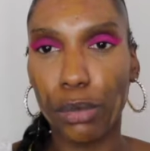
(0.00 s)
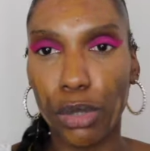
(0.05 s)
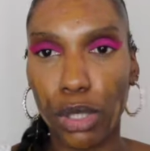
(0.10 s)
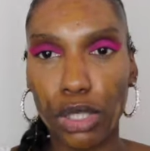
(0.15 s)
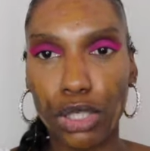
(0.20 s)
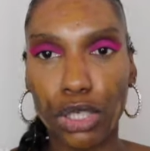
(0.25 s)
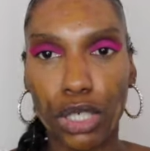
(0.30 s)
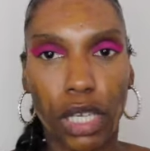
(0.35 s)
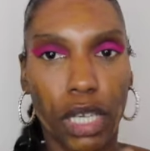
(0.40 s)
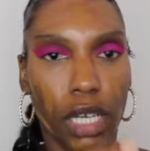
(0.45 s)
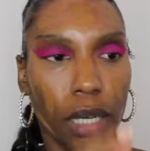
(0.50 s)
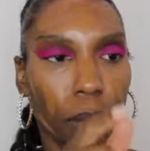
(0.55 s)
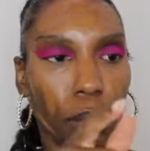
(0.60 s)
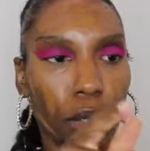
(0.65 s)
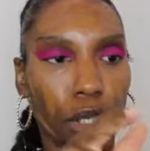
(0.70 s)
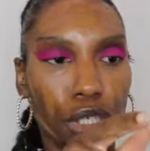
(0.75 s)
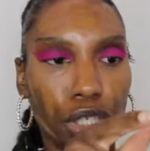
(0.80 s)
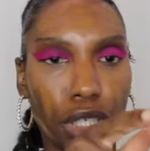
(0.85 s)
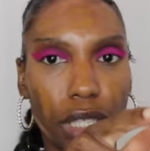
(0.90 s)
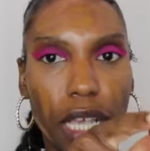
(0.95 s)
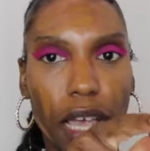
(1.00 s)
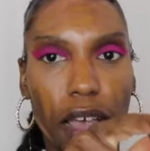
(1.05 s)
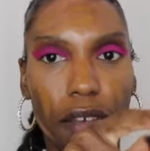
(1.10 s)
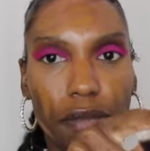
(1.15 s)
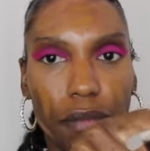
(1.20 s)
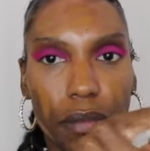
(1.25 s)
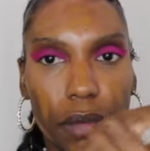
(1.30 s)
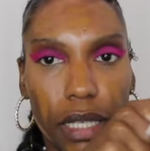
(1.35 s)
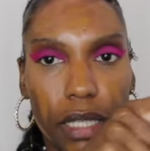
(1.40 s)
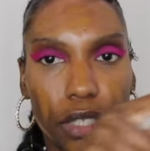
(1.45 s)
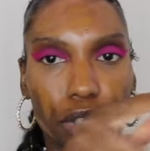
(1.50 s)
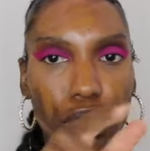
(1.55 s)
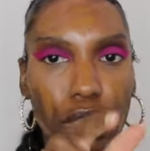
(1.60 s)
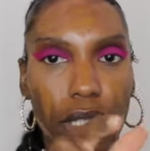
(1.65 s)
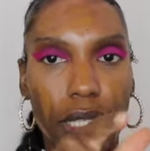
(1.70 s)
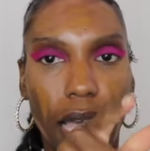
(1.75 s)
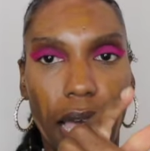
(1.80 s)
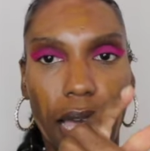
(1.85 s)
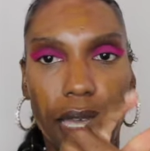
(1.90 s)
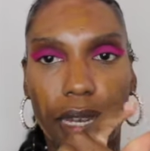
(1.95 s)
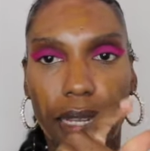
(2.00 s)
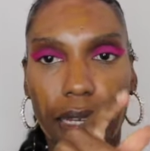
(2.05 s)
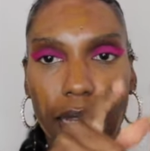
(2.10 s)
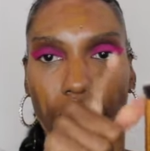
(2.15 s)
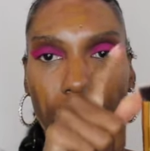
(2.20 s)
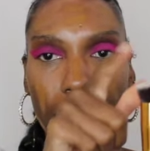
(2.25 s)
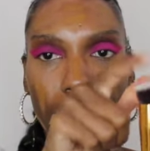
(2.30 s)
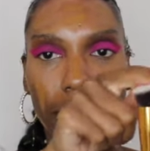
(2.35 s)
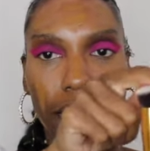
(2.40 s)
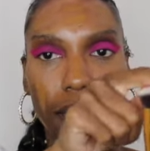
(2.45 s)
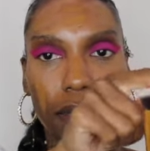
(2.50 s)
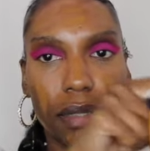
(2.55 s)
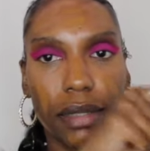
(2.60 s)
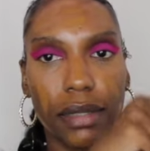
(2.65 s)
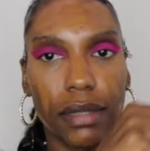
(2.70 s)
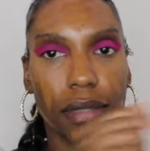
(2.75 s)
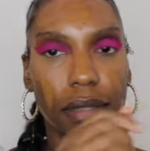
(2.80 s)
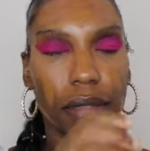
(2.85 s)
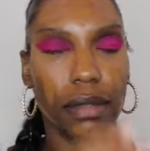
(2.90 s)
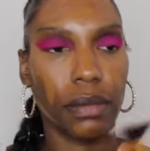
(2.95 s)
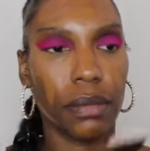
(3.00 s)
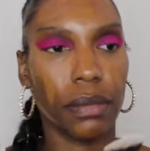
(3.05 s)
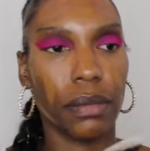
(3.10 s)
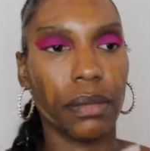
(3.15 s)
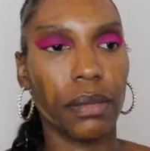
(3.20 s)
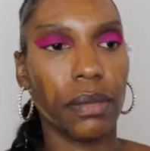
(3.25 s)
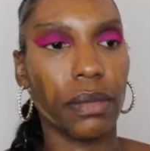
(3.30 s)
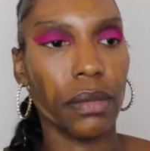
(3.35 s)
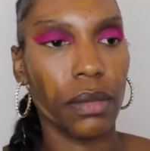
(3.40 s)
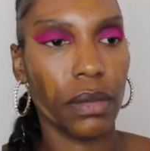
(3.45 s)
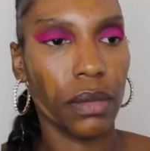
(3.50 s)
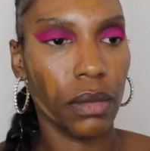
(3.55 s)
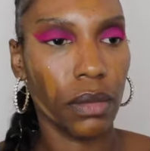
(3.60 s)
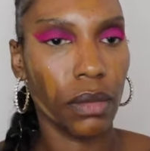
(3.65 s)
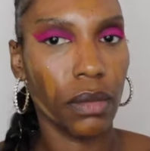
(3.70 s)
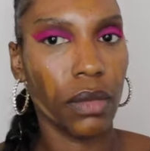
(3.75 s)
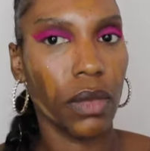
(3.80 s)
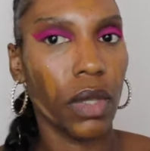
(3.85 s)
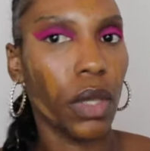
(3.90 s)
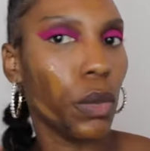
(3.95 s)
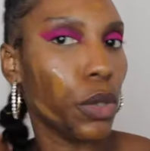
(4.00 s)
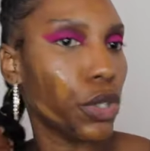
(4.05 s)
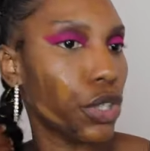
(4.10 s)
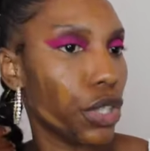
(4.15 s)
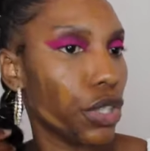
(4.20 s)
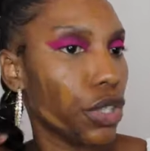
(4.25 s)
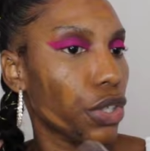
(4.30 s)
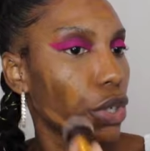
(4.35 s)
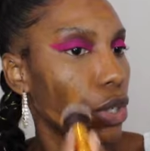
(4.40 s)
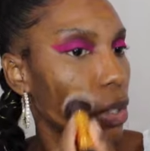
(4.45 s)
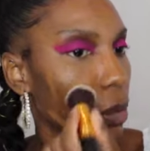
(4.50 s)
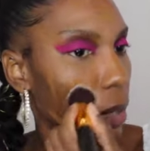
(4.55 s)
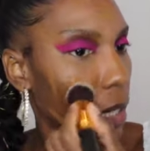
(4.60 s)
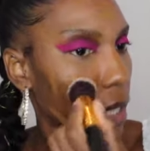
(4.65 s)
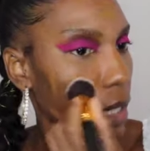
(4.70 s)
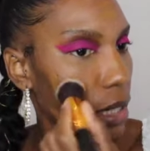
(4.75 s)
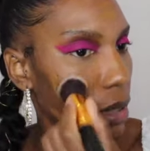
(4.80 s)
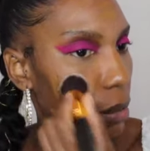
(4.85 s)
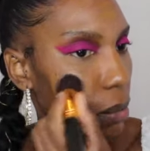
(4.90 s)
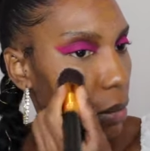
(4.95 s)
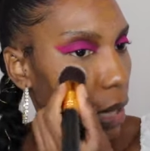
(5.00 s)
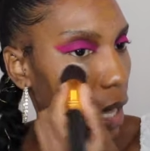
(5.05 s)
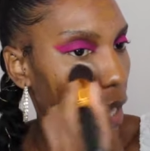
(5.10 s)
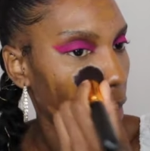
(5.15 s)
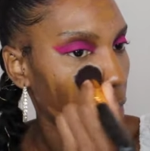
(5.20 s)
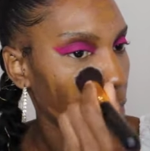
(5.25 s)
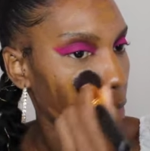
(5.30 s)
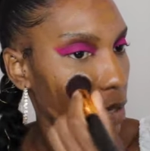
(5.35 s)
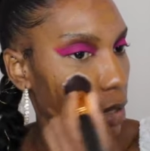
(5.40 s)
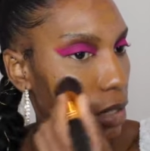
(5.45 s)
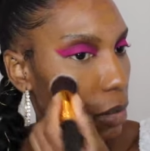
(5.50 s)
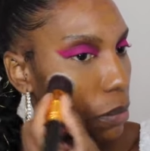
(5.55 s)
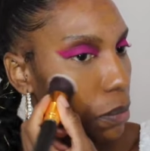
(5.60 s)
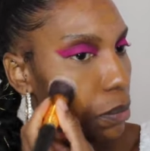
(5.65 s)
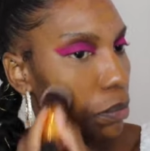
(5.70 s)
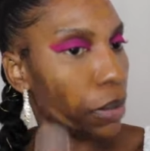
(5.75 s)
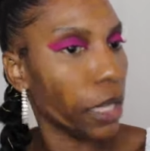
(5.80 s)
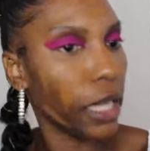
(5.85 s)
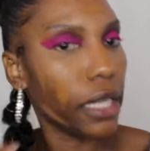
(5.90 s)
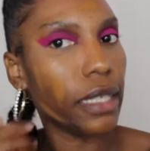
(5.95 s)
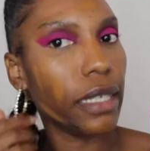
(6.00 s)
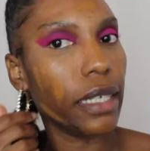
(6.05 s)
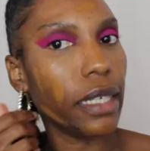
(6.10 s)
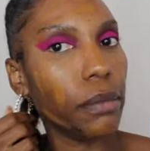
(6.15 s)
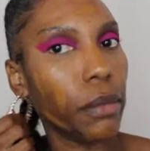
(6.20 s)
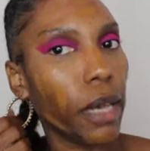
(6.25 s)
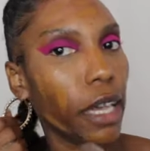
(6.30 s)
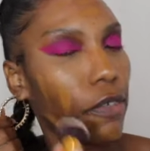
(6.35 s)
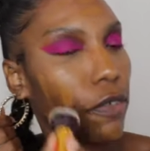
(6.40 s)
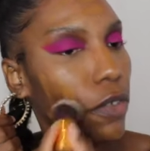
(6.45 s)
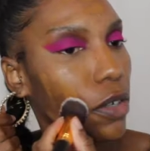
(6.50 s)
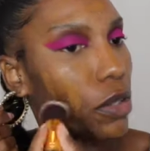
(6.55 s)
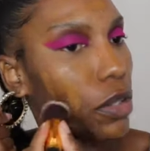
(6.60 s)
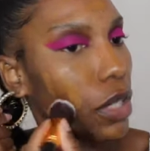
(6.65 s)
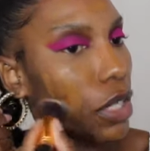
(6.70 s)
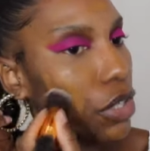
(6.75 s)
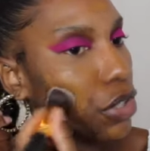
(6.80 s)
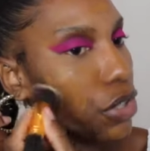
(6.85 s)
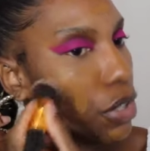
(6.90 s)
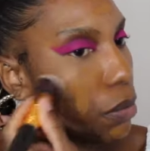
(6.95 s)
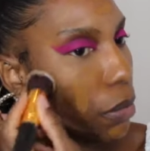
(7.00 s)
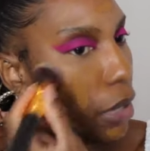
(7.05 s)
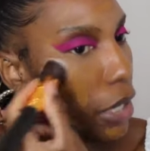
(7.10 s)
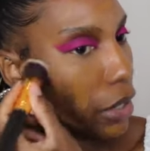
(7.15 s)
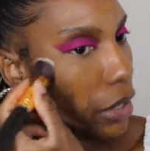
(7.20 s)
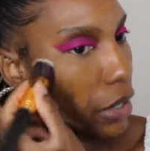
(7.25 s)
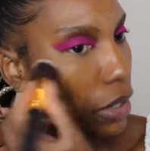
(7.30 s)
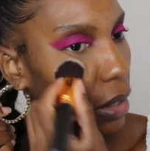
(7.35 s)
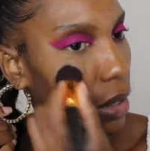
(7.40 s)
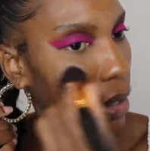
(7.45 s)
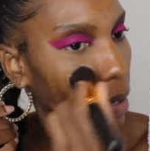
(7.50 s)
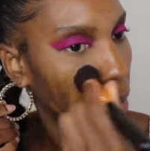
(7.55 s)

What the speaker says: brush, but it's just at an angle, which is good because it helps to blend in my foundation better.